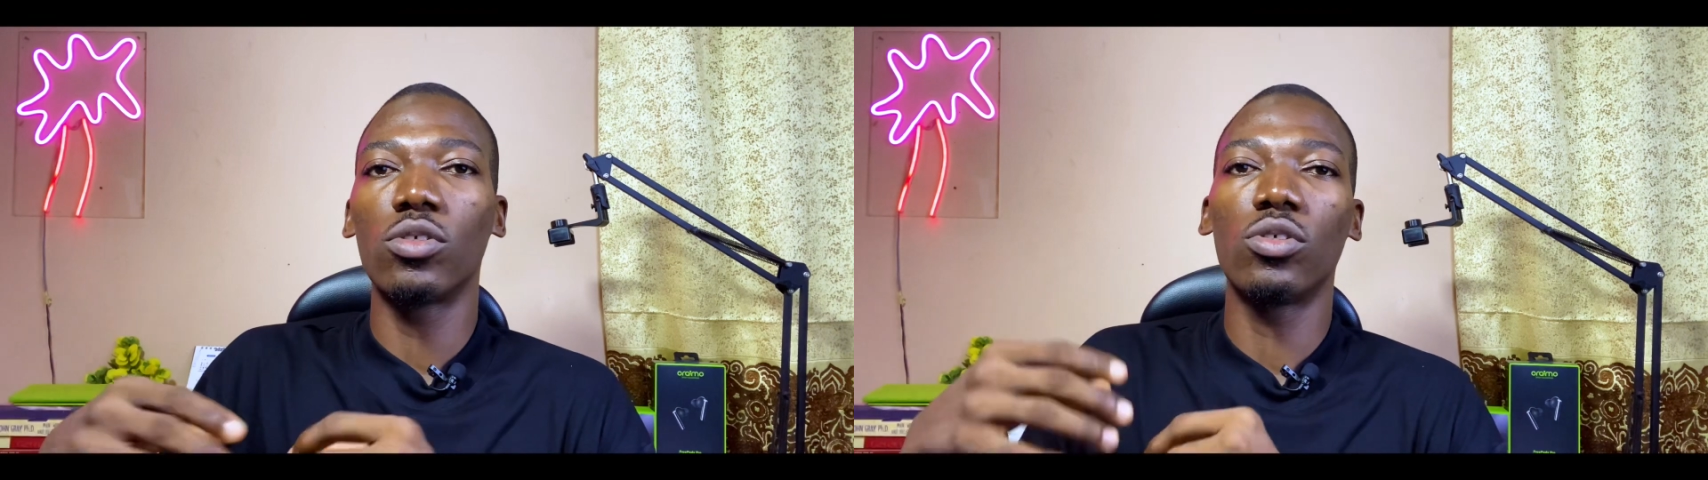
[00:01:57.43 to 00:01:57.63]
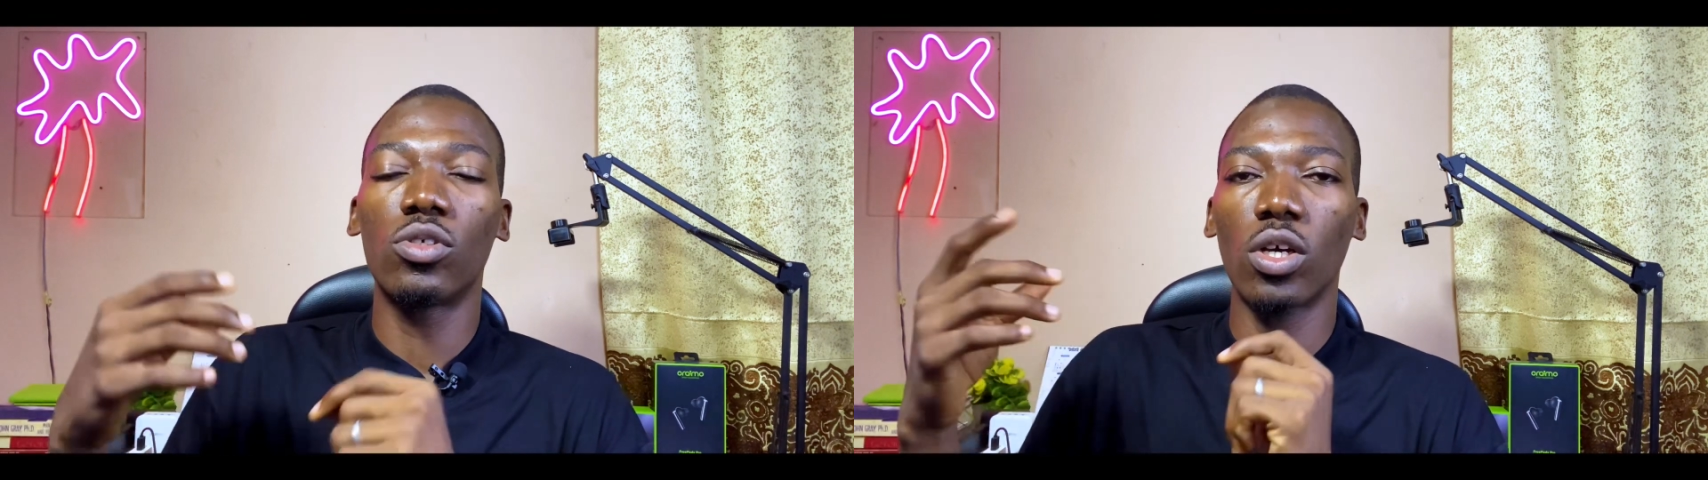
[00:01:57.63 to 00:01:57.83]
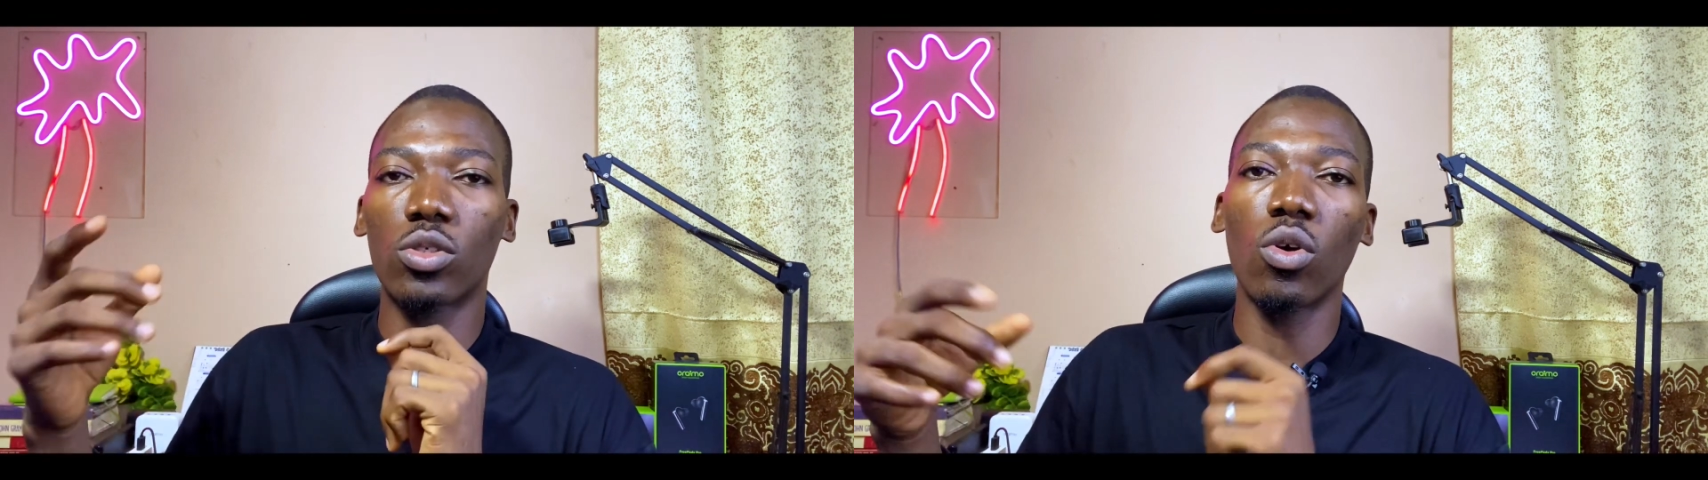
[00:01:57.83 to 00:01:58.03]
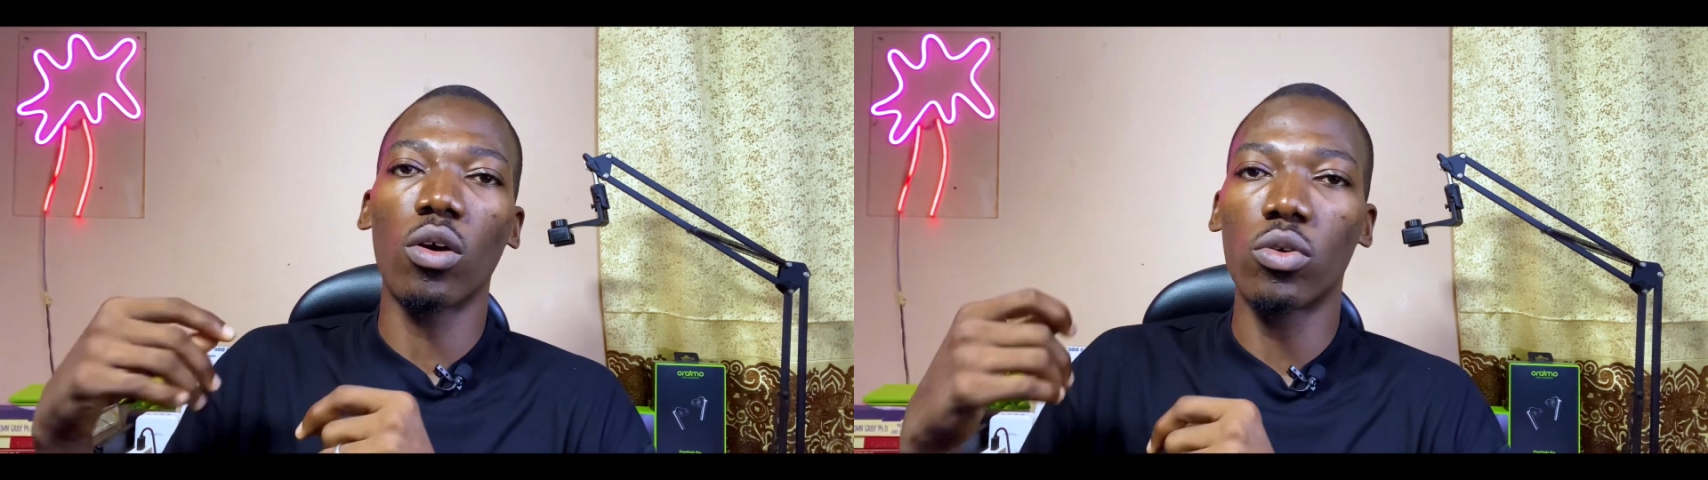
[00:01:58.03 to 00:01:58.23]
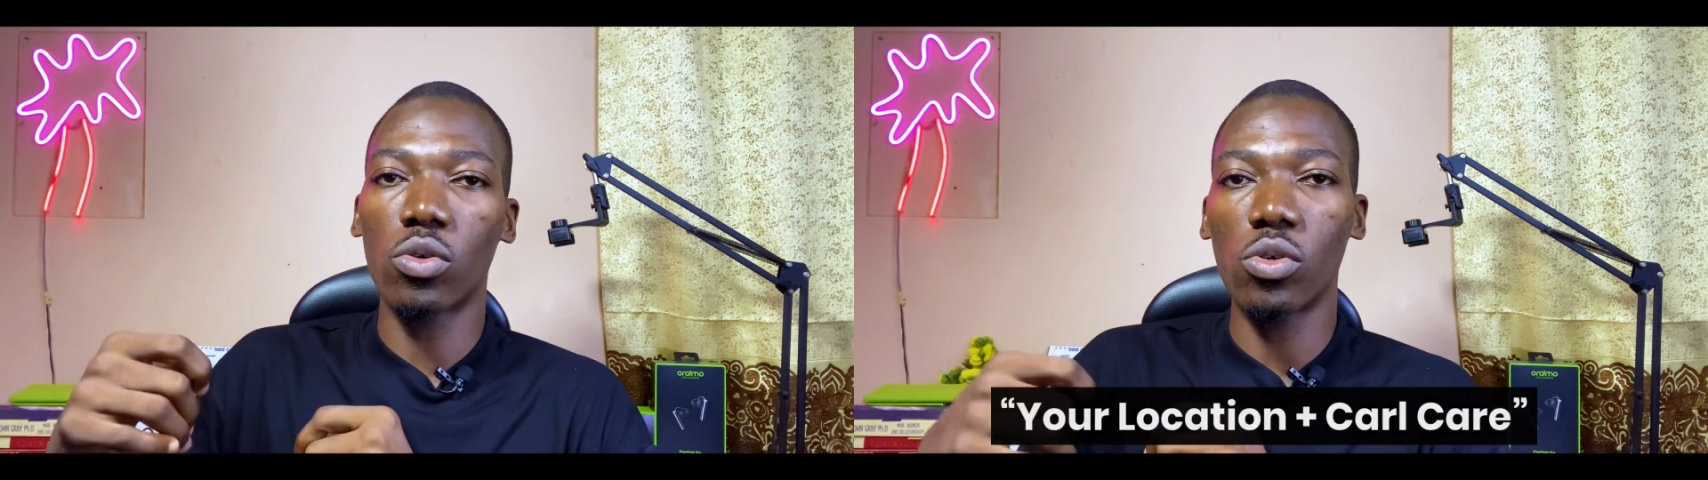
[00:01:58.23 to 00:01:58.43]
you, just go on
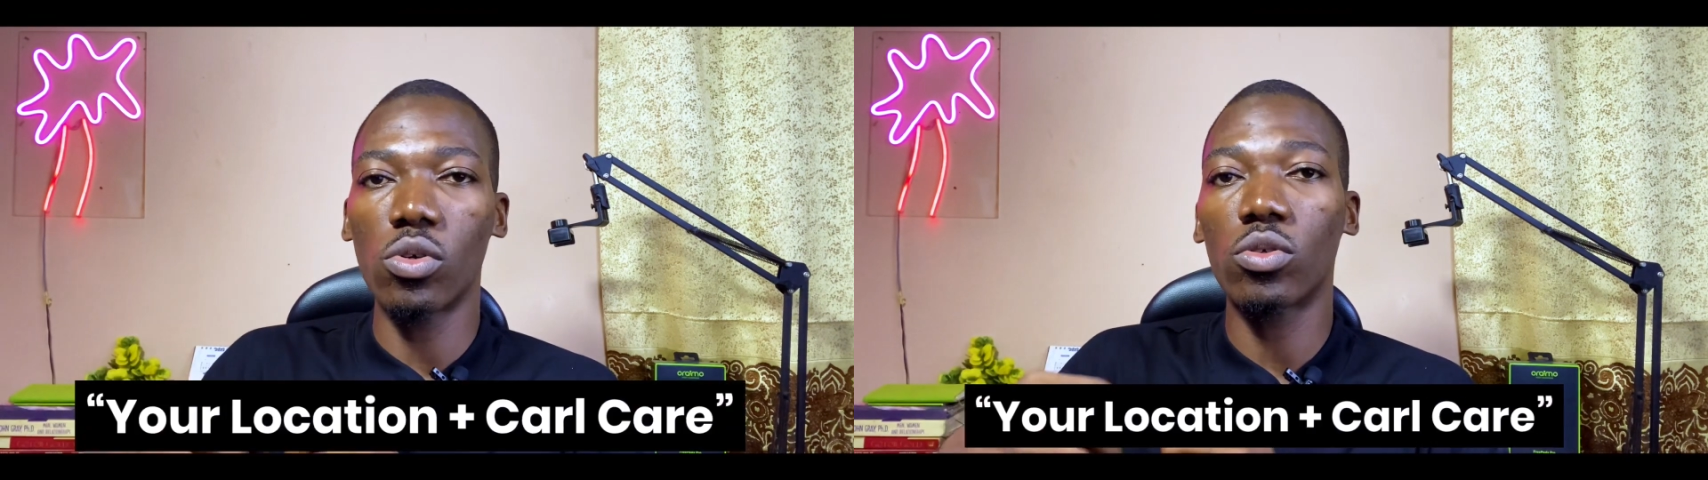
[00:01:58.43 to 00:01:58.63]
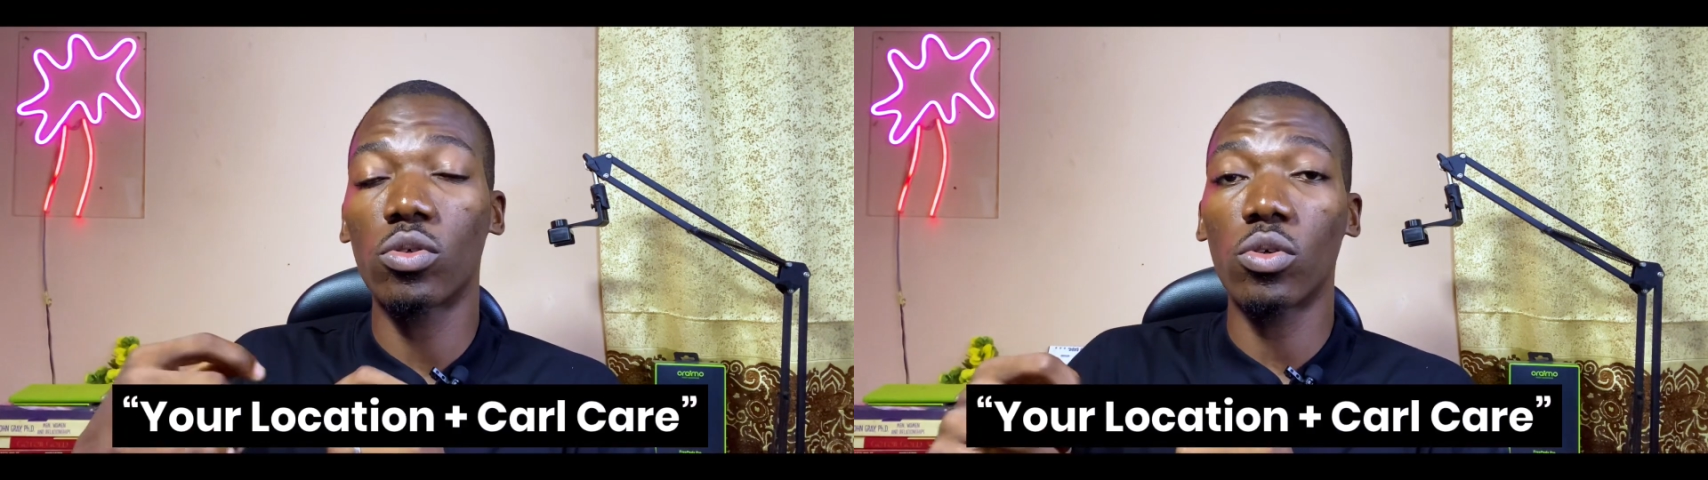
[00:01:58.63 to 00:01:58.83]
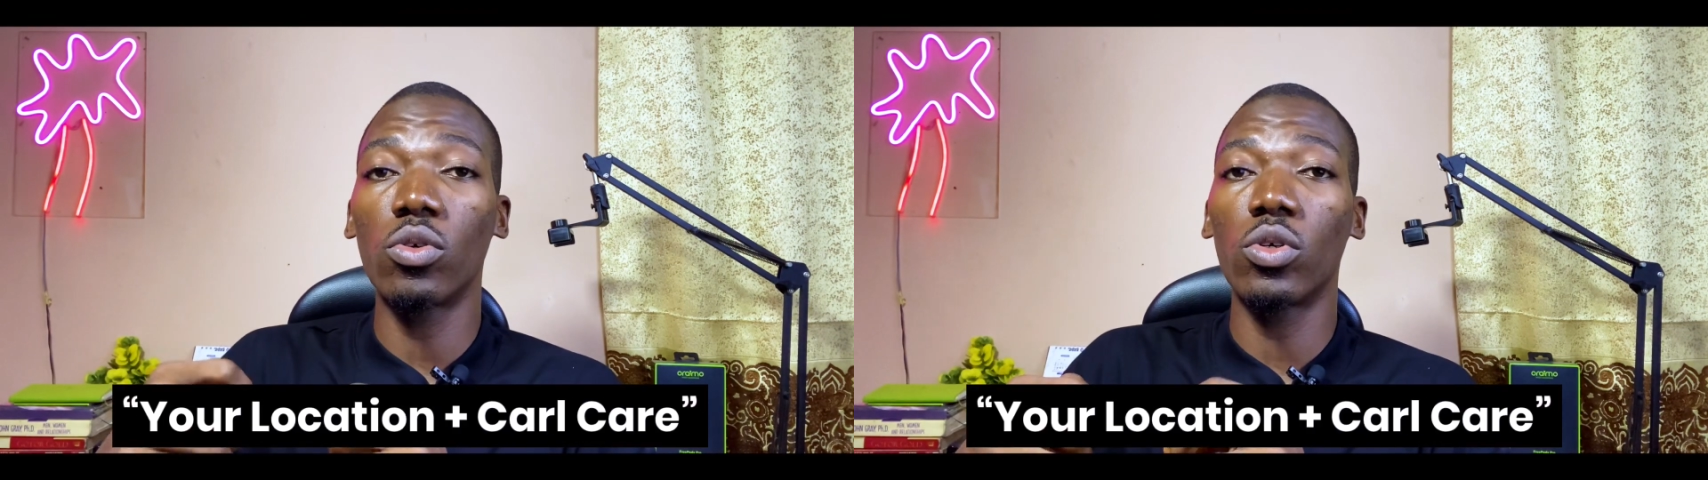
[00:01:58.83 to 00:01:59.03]
Google